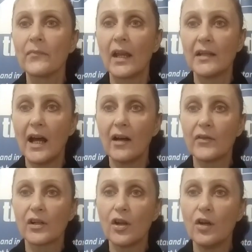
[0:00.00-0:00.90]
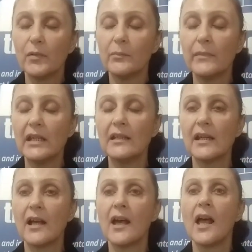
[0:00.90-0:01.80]
and how the global
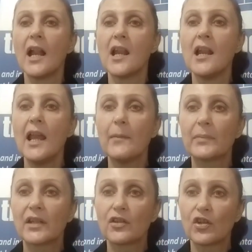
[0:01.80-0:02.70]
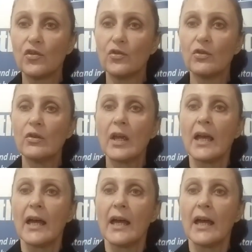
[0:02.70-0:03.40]
media leapt to